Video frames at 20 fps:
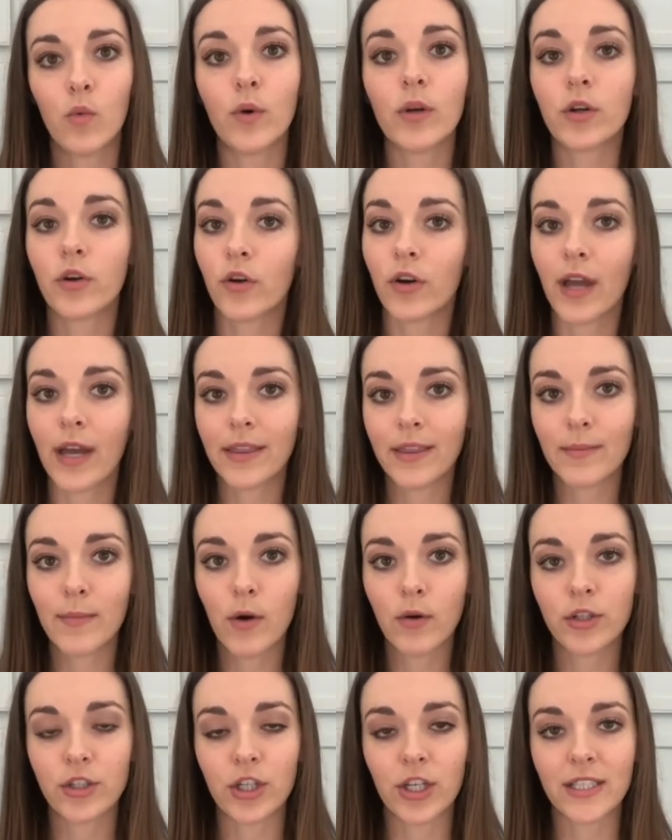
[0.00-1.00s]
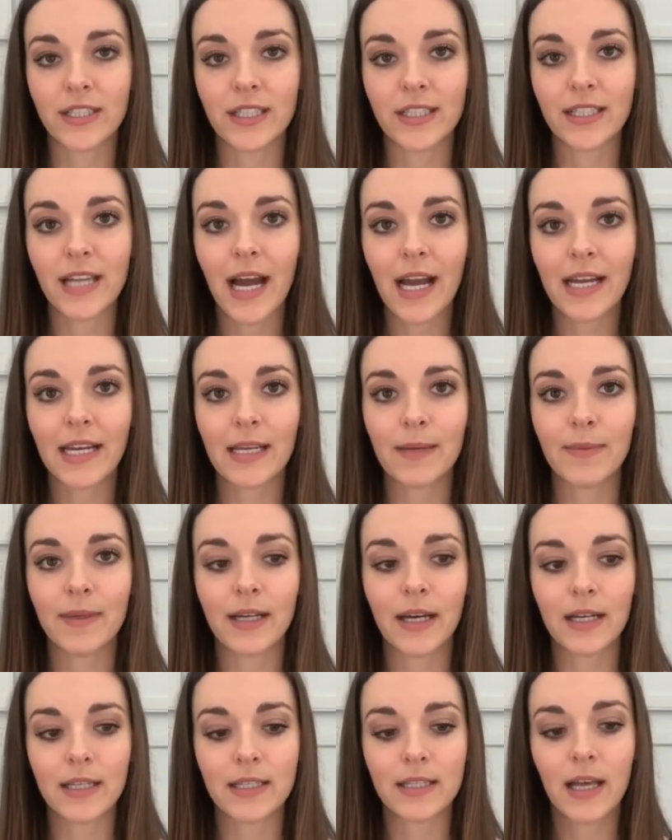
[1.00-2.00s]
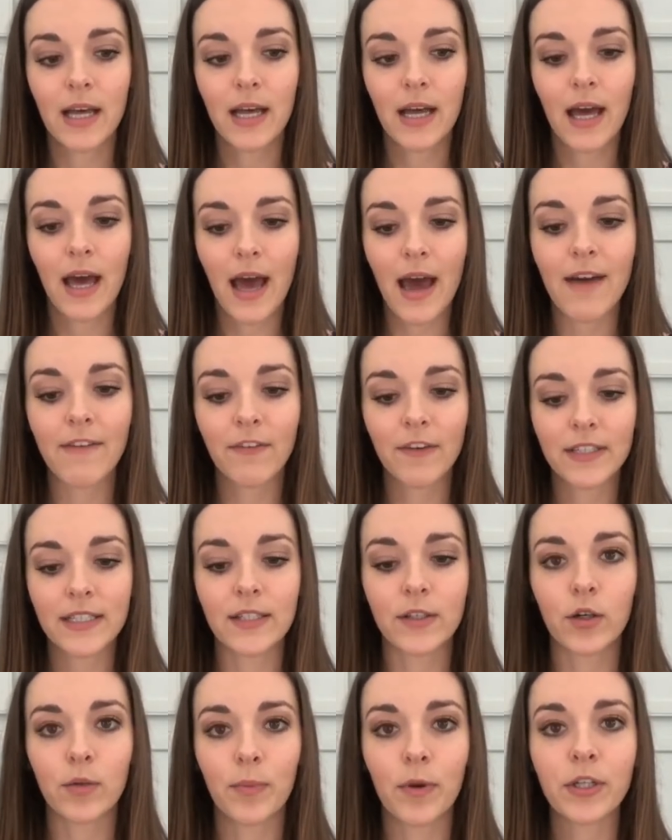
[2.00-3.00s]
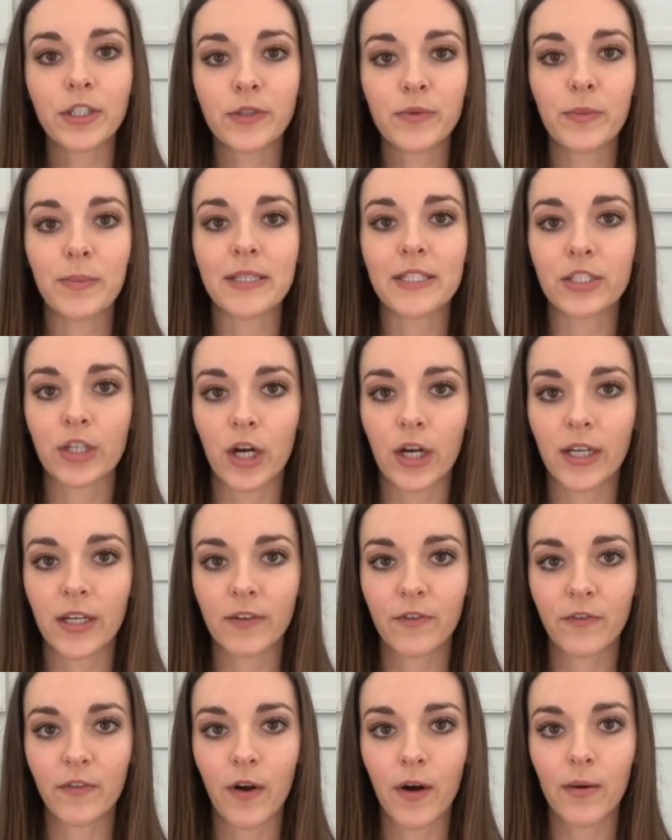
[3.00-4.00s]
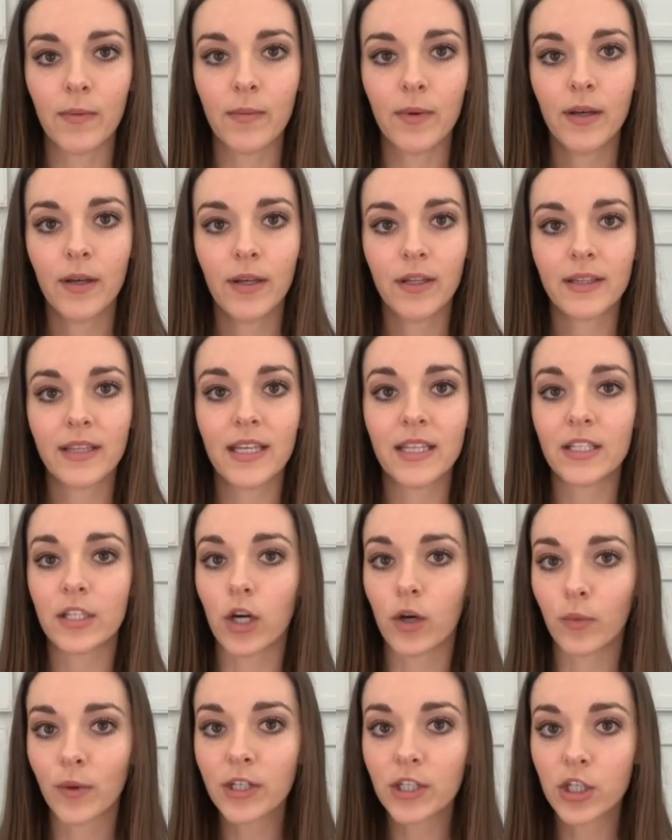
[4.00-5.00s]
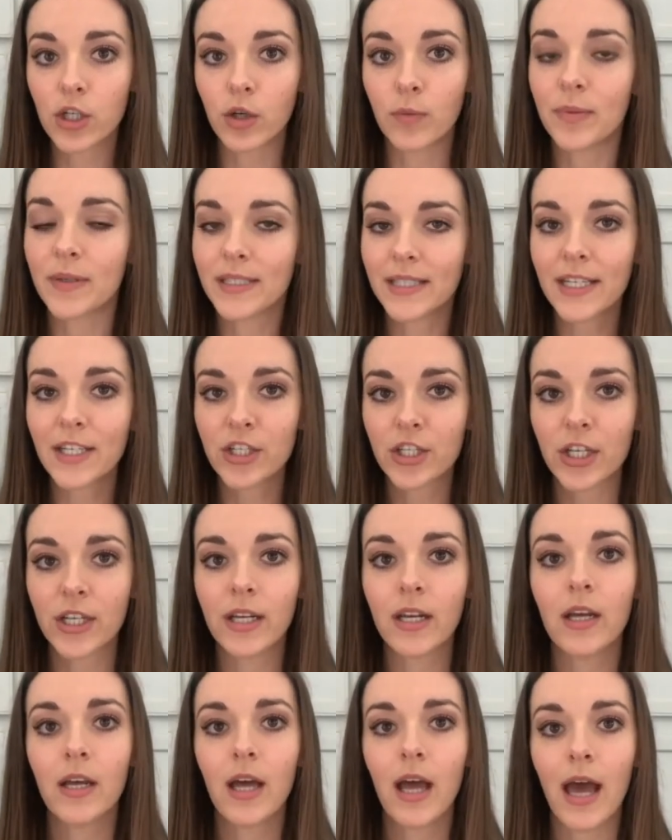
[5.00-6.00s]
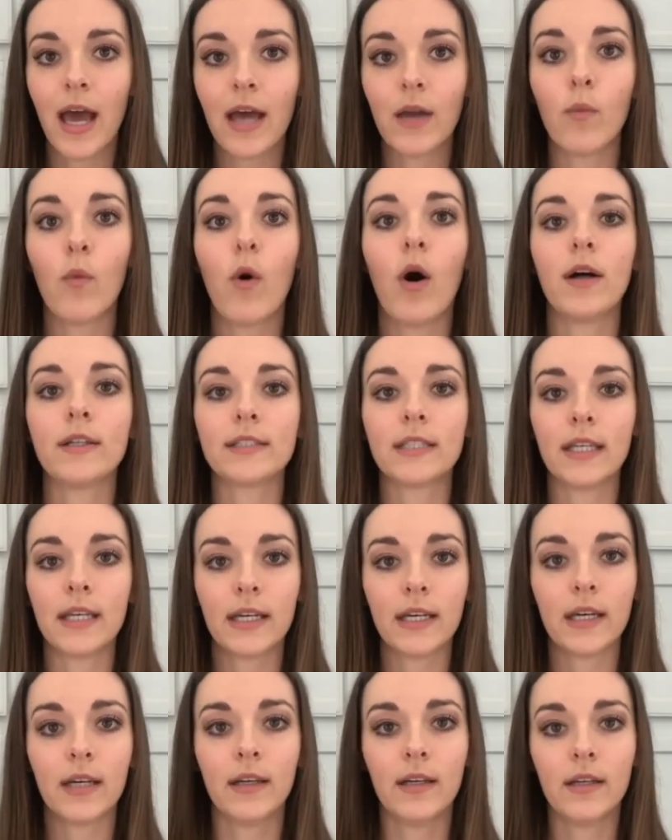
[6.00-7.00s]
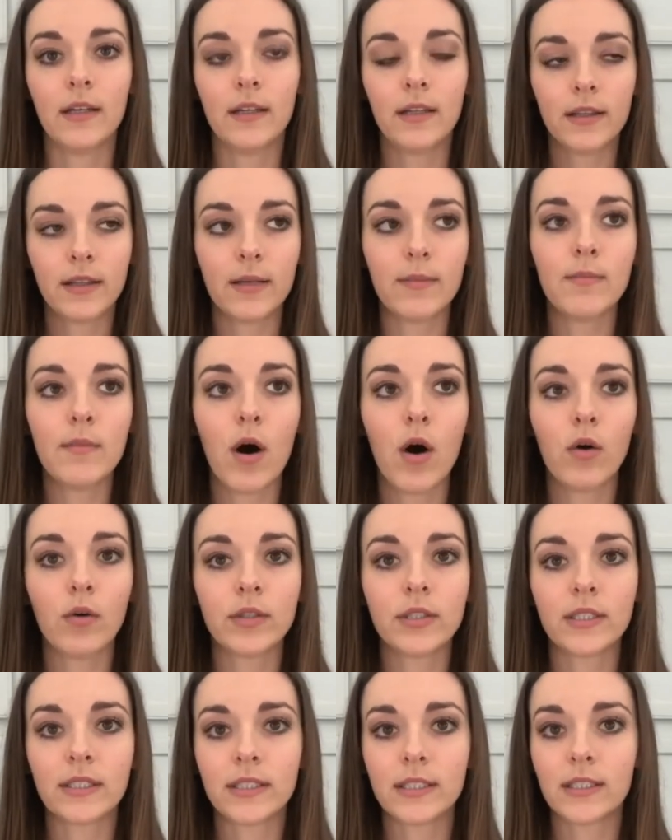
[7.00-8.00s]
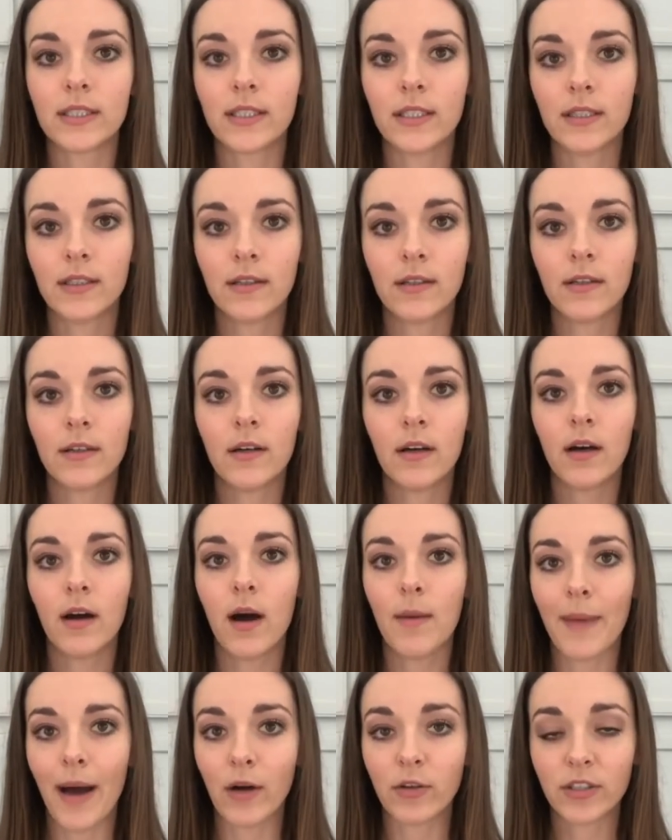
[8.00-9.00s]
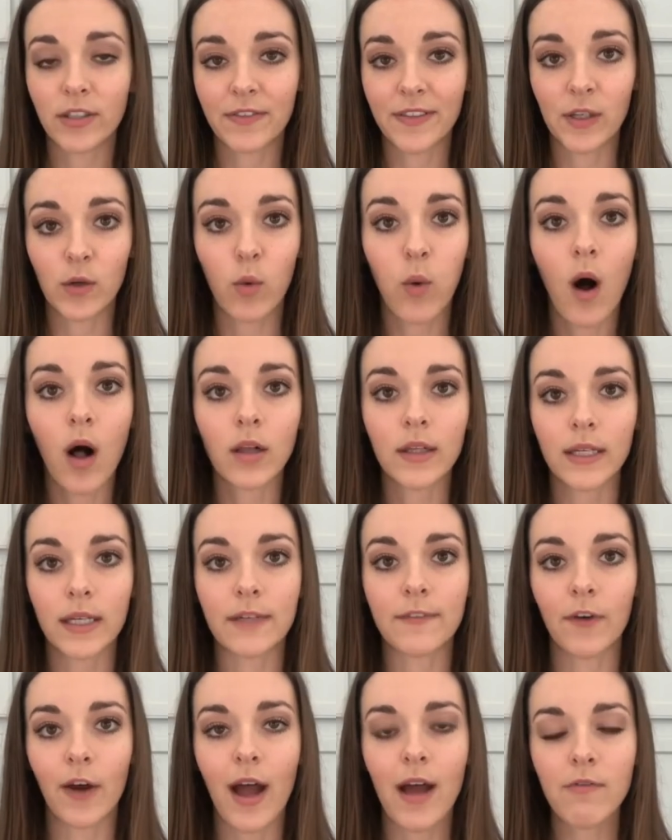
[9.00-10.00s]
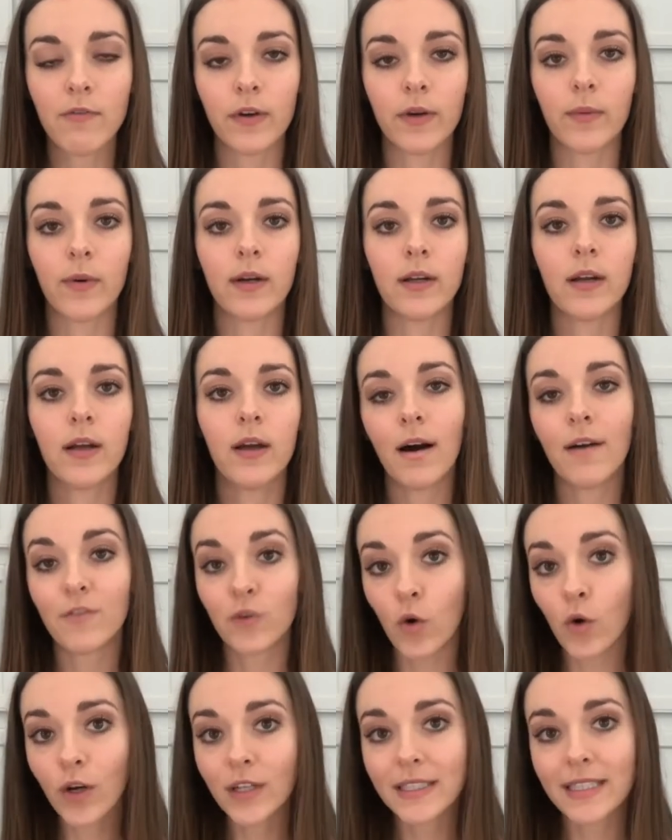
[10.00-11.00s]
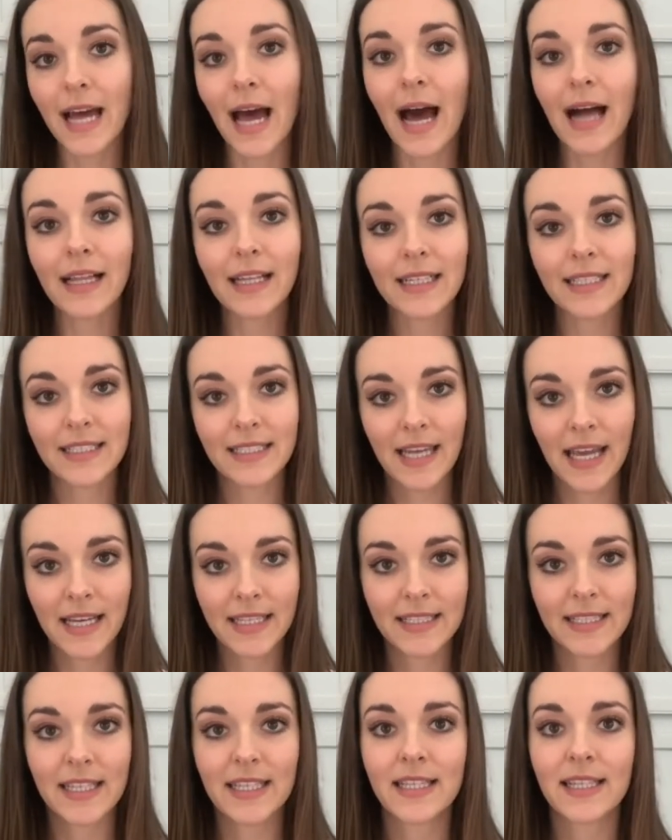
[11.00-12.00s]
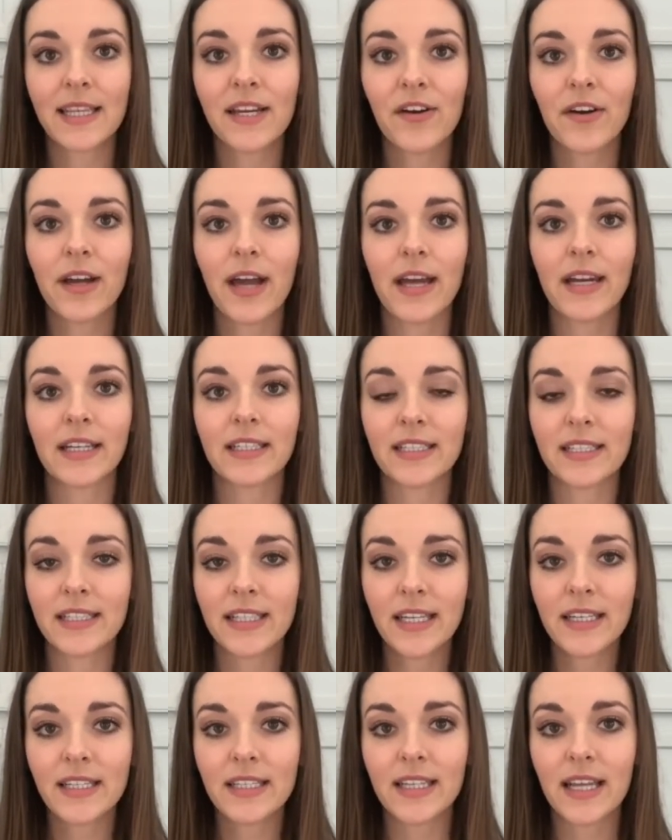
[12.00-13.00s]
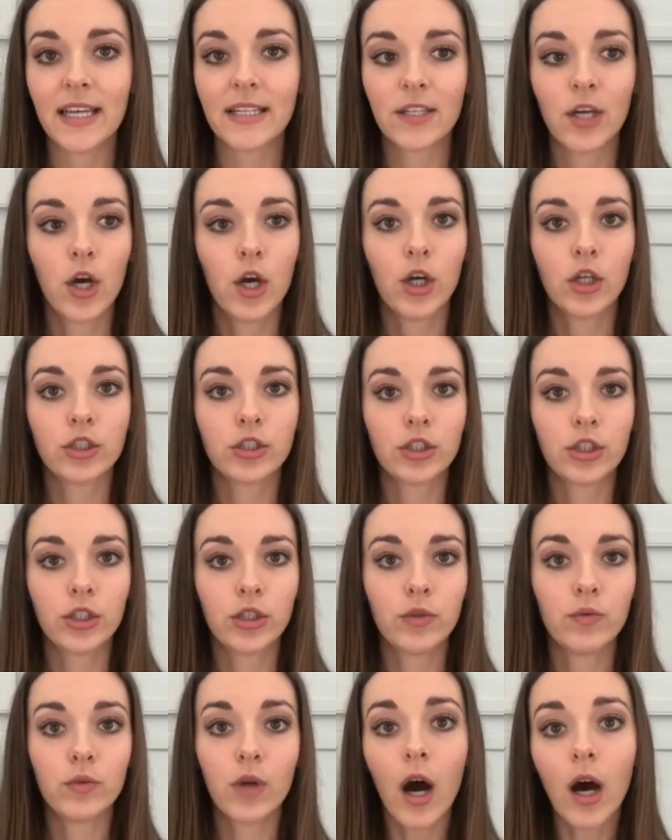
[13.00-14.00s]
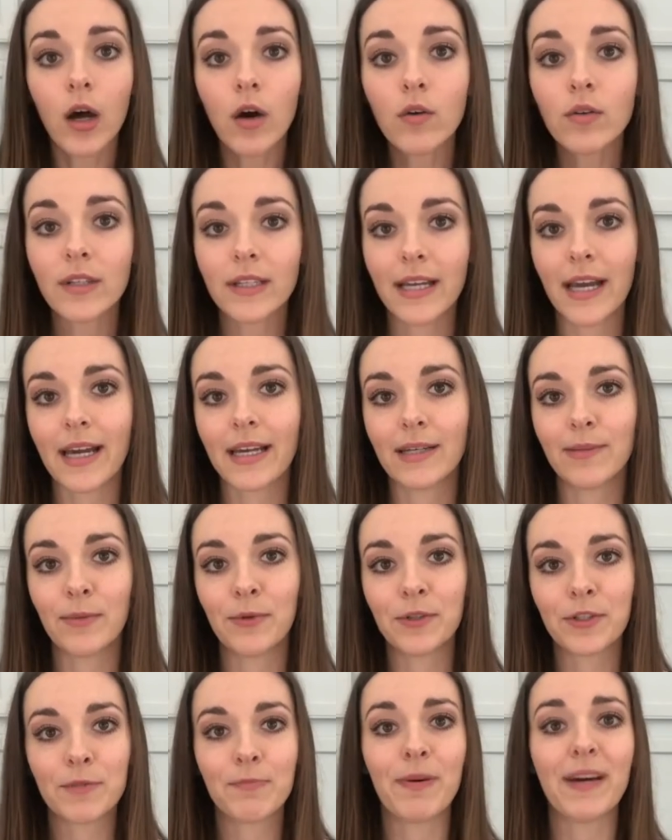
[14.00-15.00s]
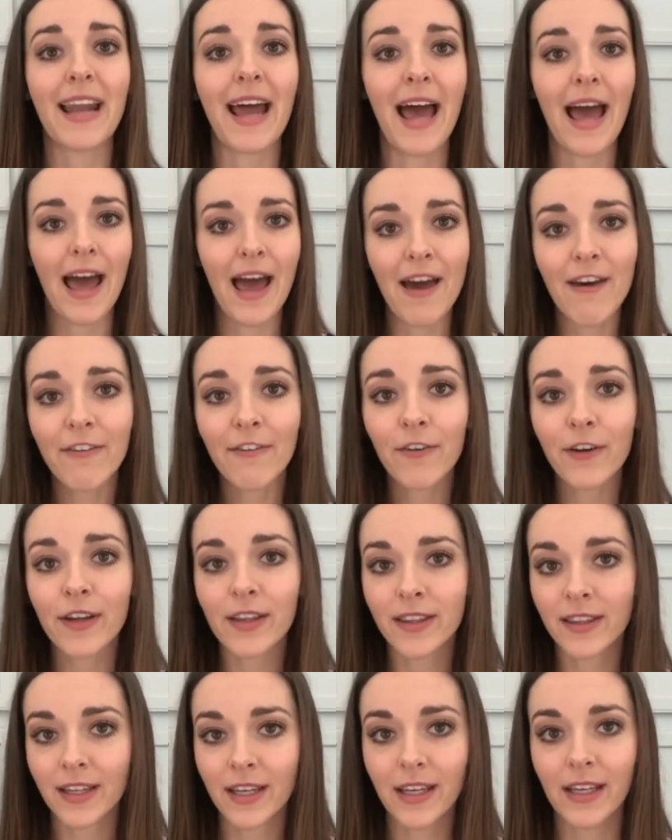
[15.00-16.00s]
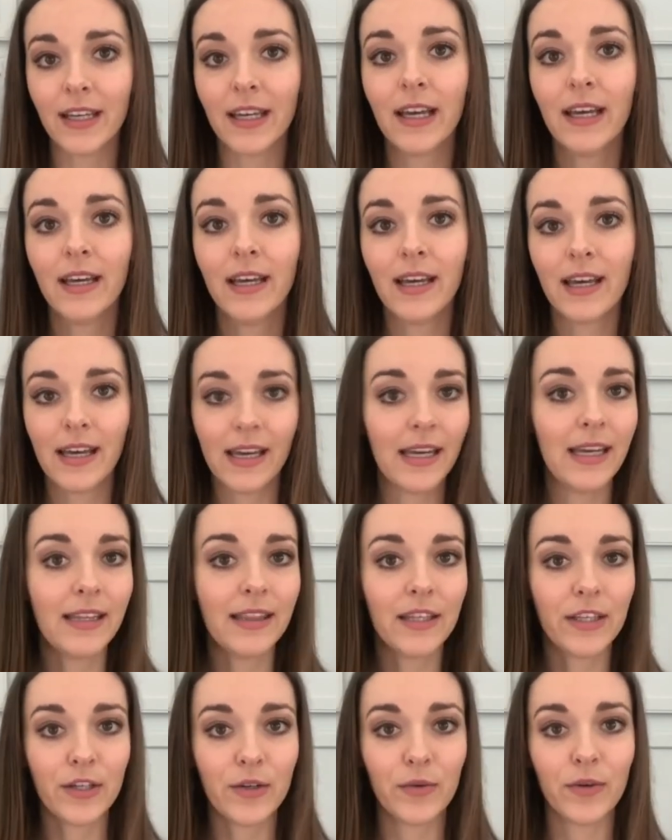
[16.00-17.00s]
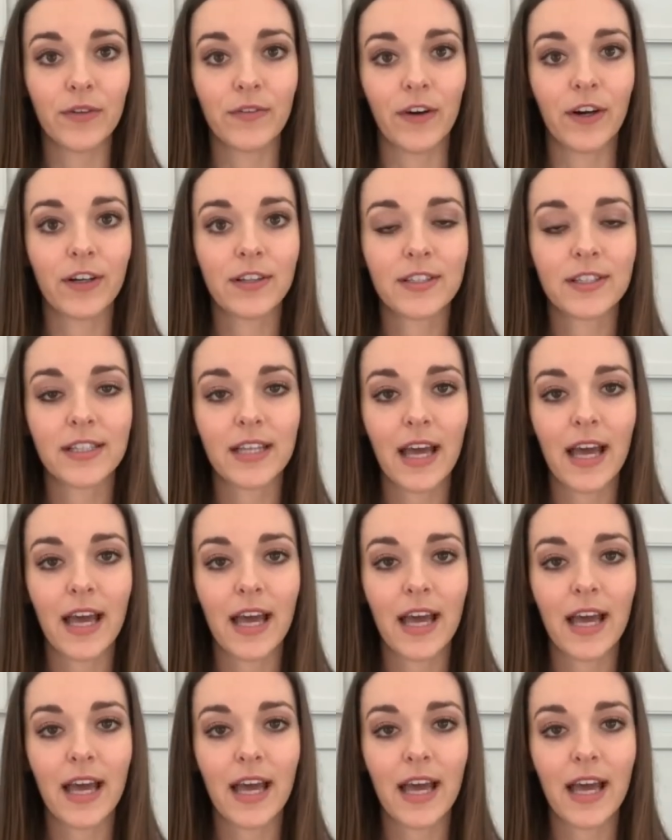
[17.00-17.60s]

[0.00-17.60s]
would create the most just society because every single person would be starting from this original position and wanting the most amount of equality for everyone. Of course, Alex takes this theory and extends it to not only animals, but everything in the universe.